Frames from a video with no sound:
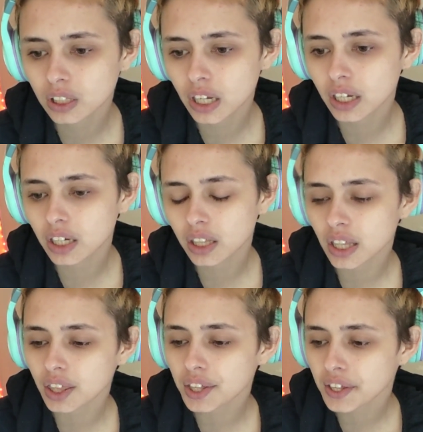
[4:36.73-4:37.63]
like
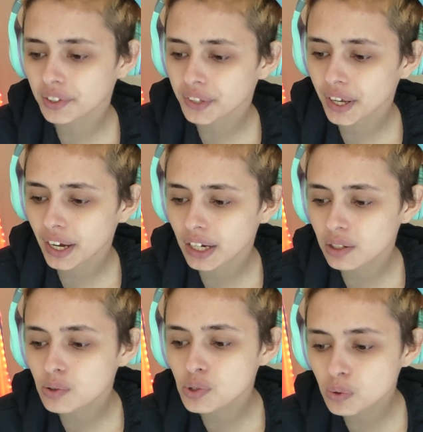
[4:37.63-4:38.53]
the thing that I
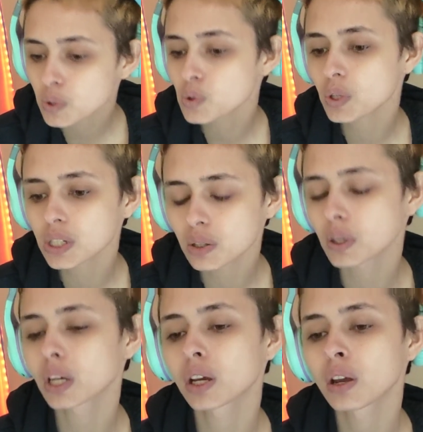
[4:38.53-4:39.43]
used to enjoy
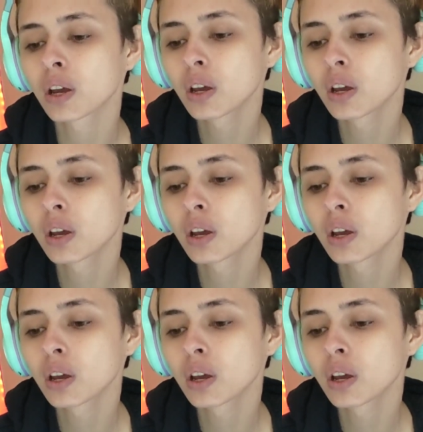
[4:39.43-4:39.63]
doing